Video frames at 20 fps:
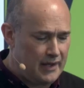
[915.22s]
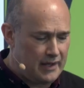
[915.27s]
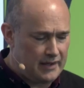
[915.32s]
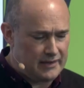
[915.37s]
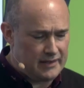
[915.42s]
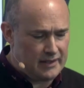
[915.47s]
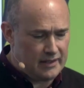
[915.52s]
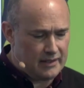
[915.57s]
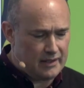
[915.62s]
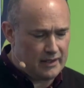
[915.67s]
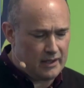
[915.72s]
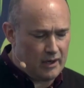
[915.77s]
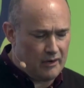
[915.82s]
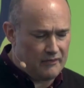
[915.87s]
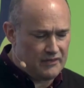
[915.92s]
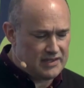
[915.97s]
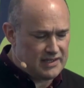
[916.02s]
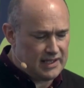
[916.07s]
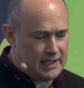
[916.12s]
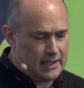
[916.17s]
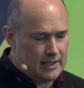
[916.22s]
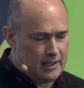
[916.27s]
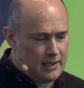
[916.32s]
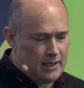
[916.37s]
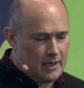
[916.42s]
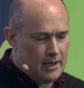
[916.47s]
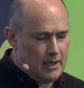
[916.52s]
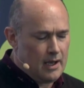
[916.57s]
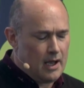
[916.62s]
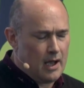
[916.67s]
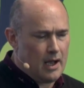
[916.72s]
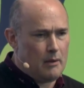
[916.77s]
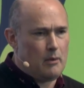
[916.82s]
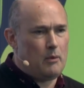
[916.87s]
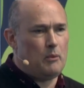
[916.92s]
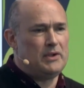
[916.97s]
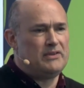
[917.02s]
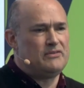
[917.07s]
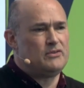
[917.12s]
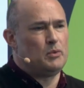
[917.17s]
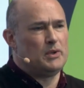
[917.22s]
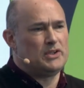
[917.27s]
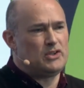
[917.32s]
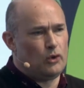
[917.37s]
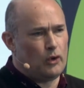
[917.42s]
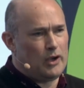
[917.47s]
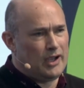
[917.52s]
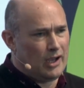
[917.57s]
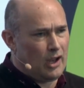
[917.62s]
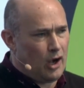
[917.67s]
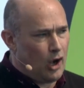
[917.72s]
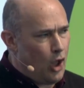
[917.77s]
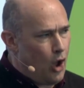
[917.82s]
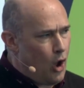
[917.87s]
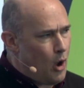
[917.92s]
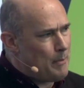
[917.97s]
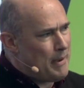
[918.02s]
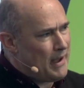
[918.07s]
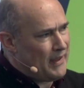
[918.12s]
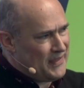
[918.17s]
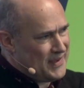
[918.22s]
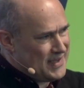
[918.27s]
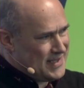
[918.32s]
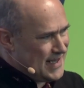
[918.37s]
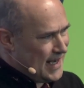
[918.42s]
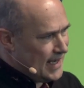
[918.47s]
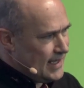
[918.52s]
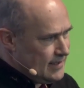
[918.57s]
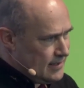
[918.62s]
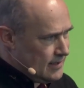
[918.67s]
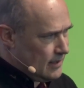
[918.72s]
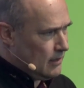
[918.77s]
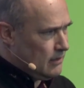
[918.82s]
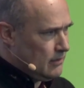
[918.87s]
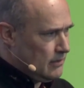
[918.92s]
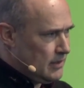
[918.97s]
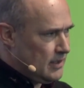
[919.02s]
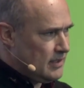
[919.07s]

that obviously we're talking a lot about the data